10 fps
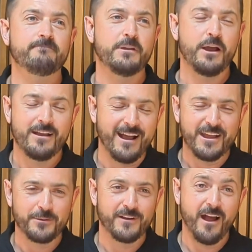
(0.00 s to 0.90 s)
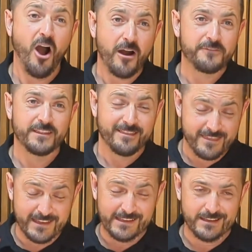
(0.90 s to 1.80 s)
I often
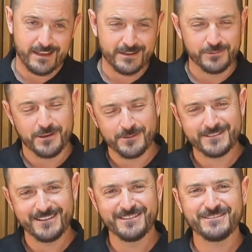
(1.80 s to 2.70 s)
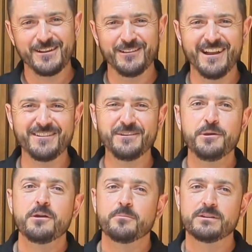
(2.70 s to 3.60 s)
think, I don't always say this out loud,
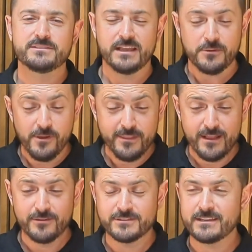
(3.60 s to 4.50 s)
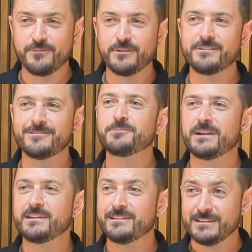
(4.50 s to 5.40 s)
but it's like, well, that looks like a really good
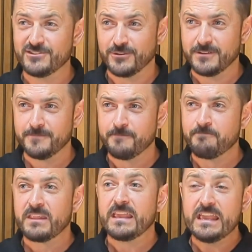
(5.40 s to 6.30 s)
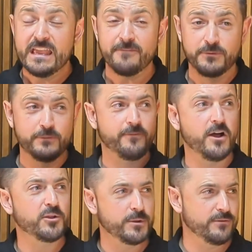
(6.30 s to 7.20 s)
way to get injured if you
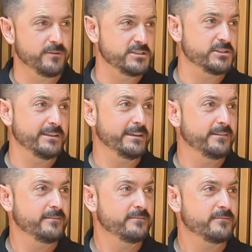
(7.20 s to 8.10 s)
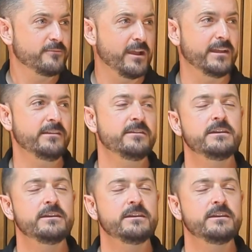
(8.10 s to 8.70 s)
follow it rigidly, right?